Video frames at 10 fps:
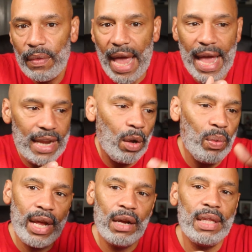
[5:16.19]
And can
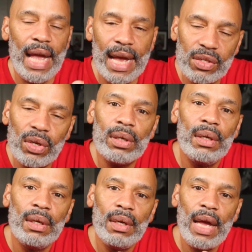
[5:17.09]
we hear the
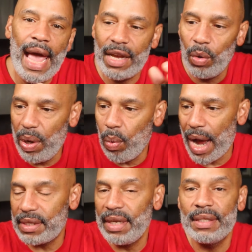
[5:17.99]
answer? And can we
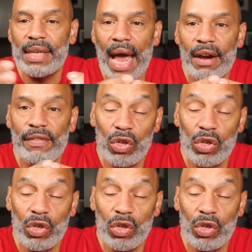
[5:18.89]
watch the entire,